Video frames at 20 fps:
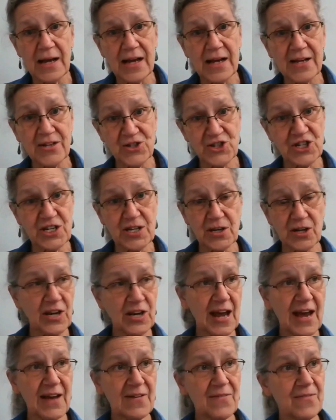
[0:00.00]
And she
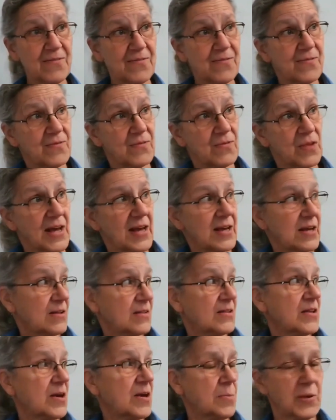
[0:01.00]
could have like
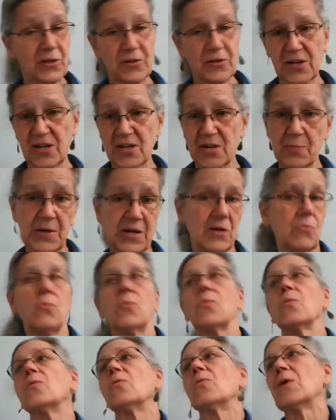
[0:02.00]
the ability to be,
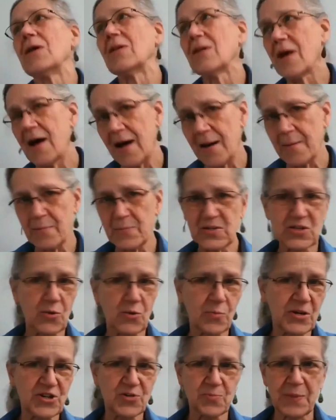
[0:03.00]
well, I'm
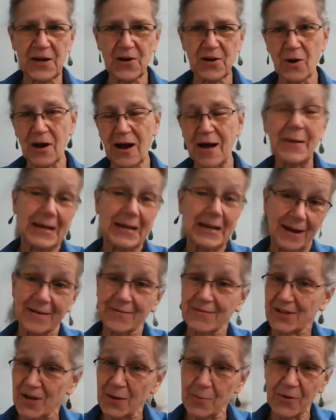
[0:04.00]
so much better off.
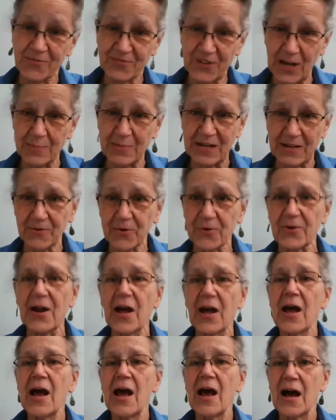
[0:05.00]
The number of times I've
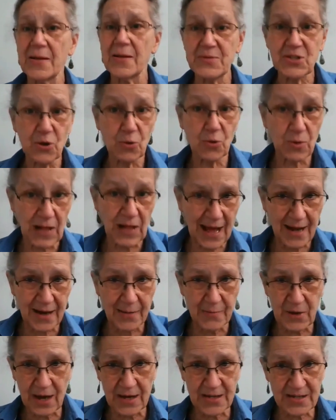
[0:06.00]
heard, I'm so glad
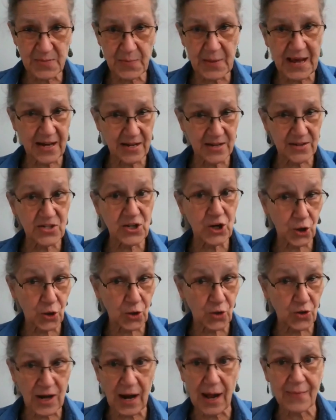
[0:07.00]
I'm not as bad as
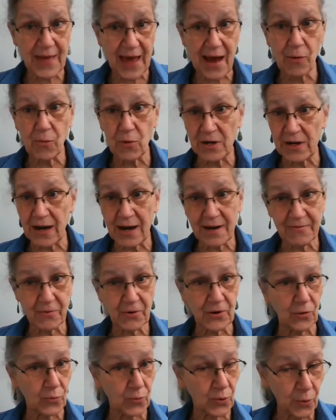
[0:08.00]
her. Now that one I
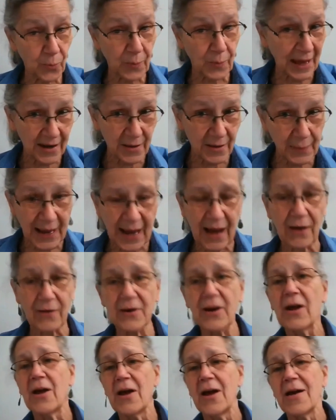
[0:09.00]
feel real bad about.